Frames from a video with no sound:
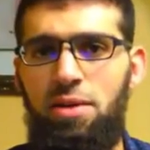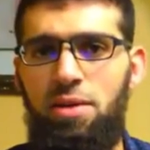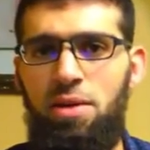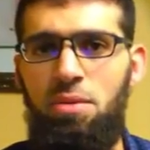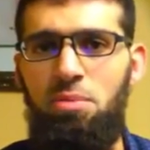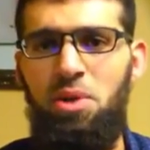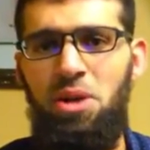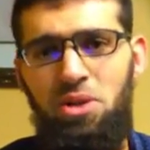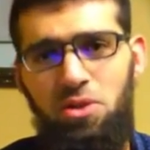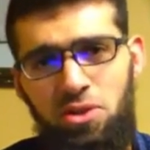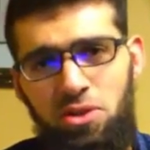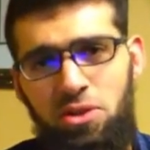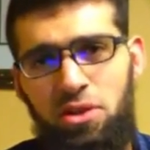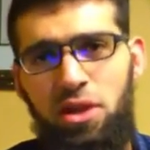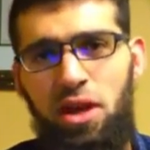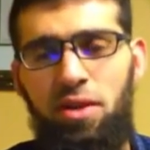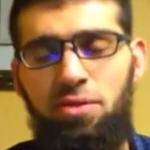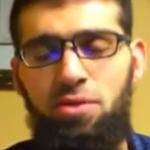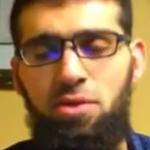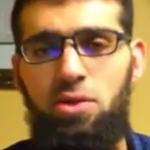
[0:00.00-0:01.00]
But you just
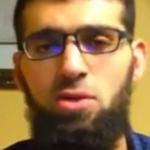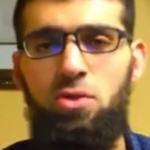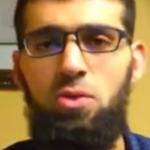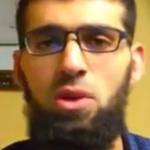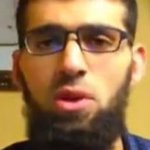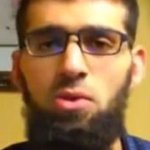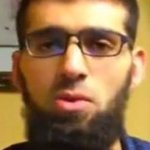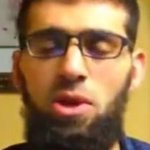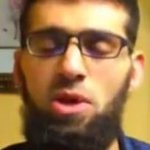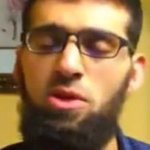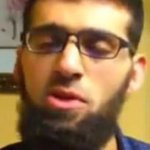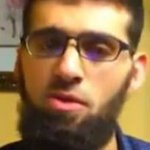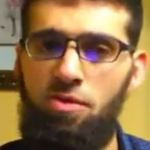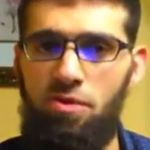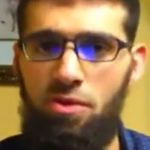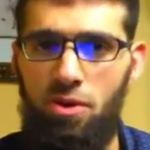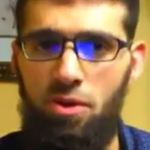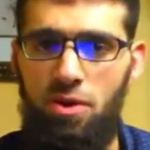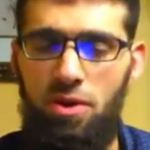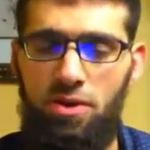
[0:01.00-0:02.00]
have to tweak what you're
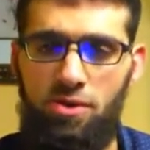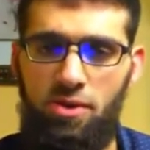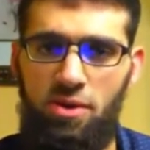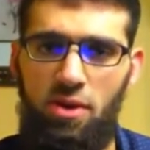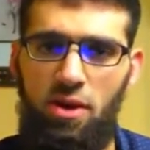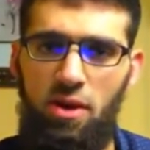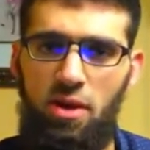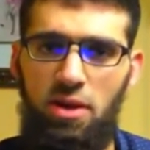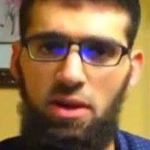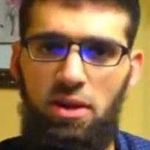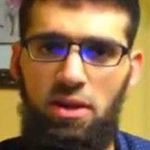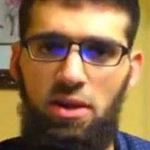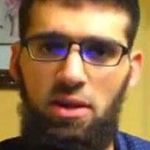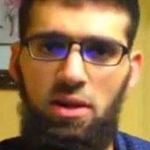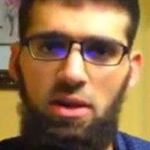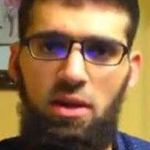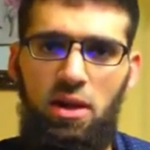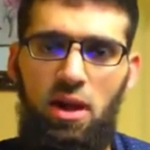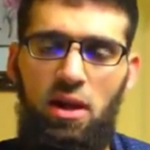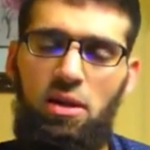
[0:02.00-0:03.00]
focusing on
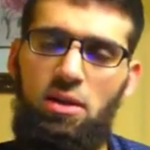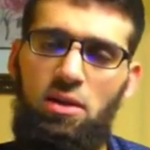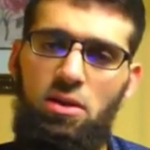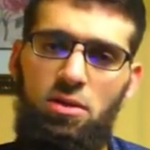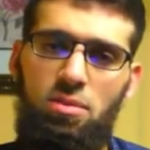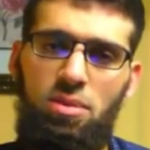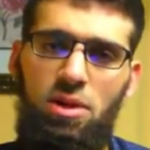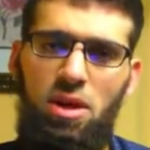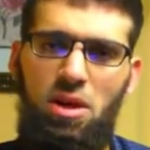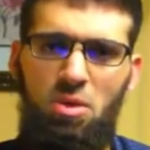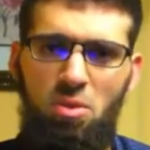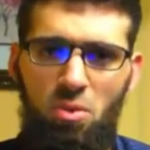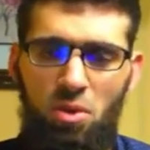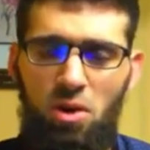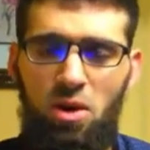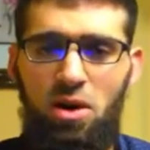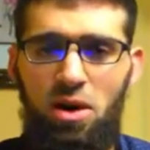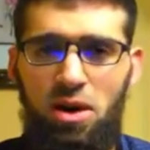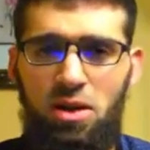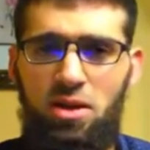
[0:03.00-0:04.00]
a little bit and
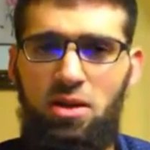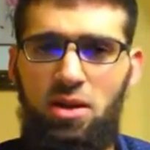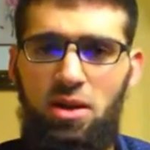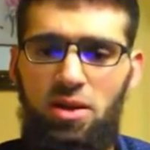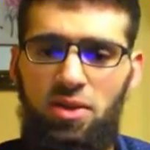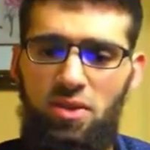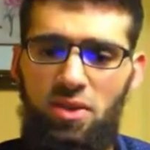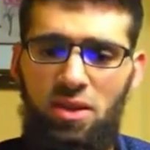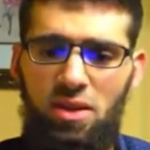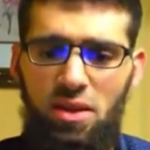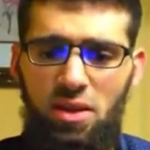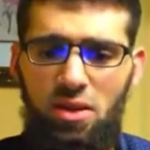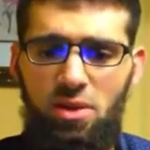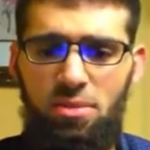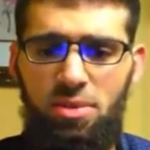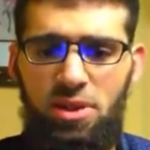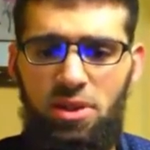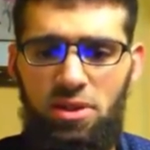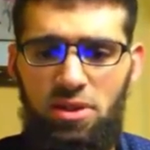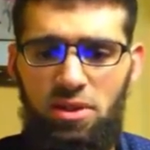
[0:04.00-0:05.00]
work on things a little
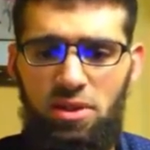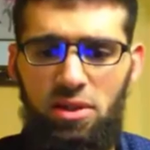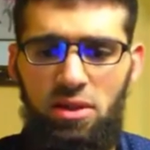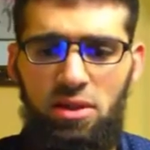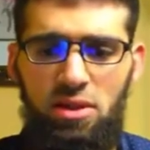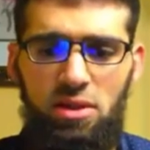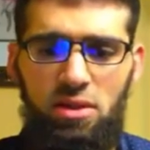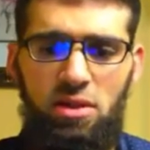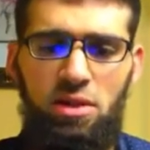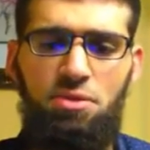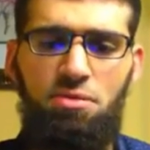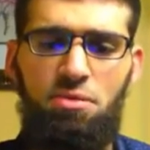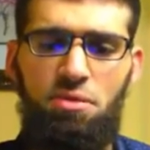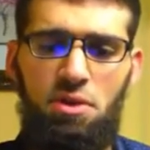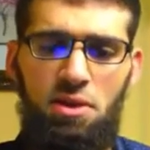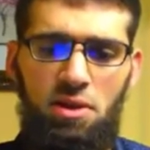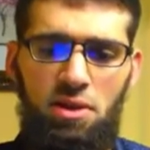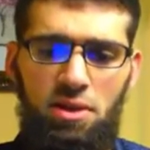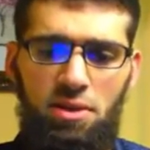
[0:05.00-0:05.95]
bit differently.